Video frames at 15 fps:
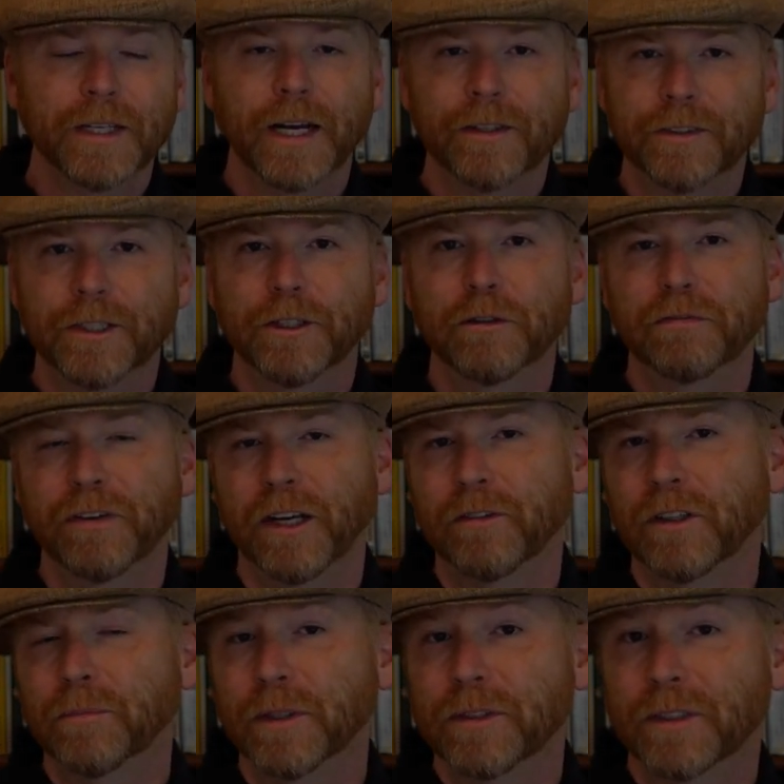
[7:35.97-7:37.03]
asking a
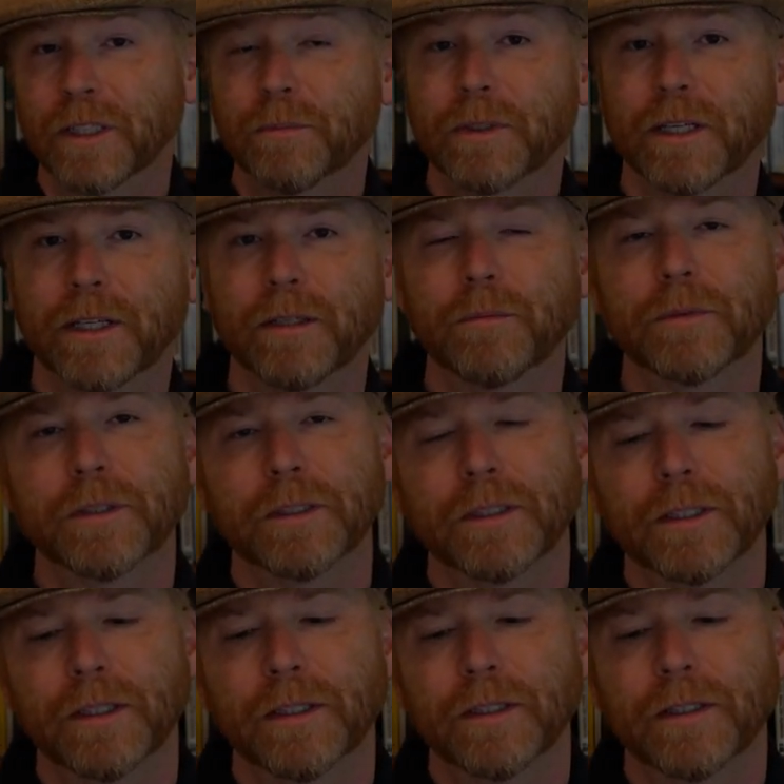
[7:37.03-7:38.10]
favor, but sometimes
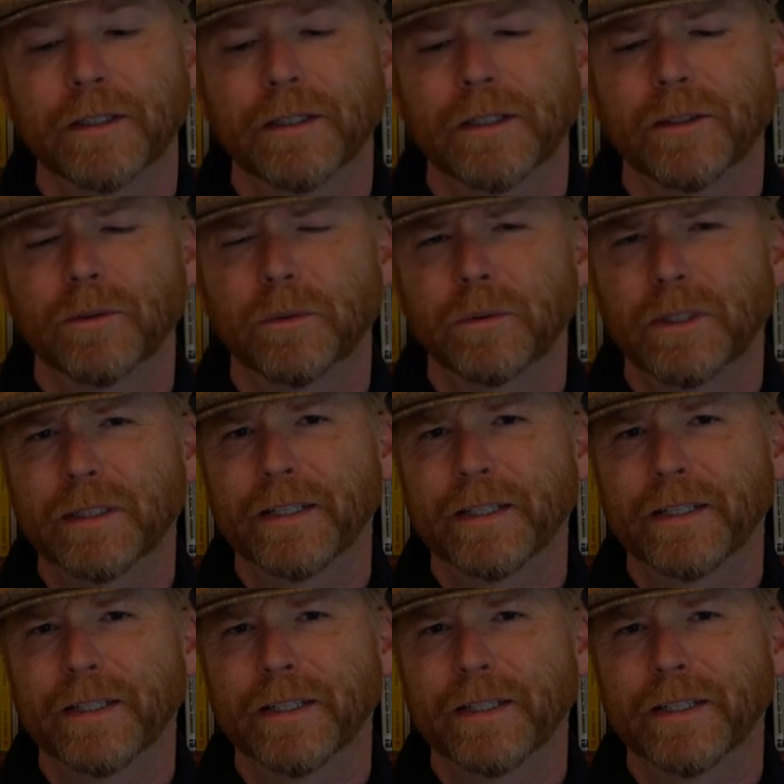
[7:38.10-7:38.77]
it really